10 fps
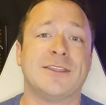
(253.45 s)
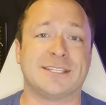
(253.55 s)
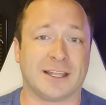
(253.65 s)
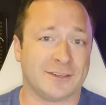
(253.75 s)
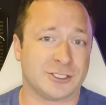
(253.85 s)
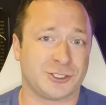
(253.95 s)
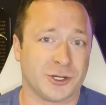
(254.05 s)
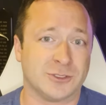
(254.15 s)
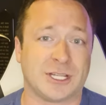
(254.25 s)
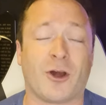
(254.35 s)
the television
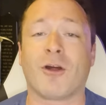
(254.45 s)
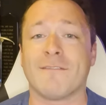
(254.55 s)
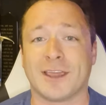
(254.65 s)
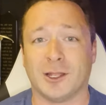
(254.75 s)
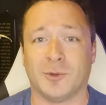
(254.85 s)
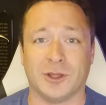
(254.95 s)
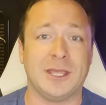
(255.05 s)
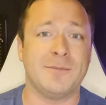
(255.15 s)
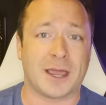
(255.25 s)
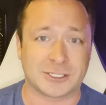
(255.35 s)
shows that are available
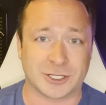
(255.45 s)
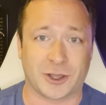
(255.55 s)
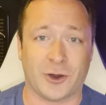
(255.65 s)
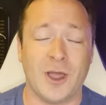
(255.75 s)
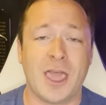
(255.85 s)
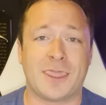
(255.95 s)
in Mexico,